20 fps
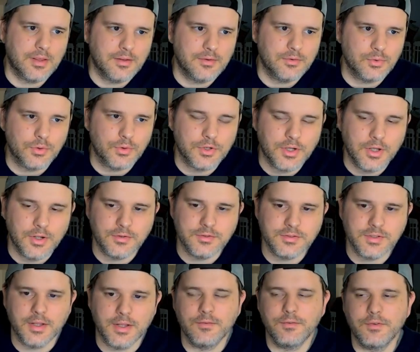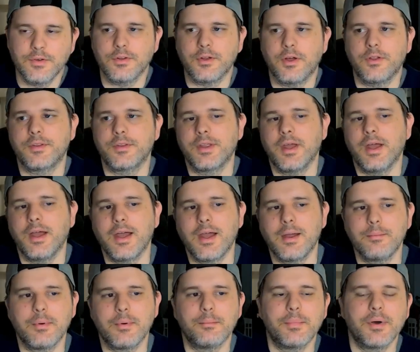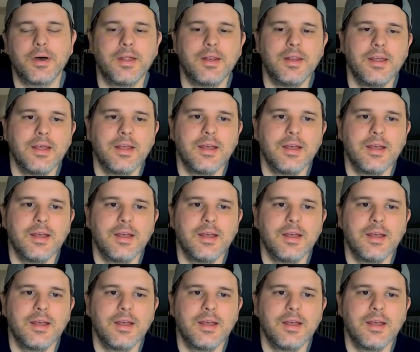George Kittle is on the field all the time, but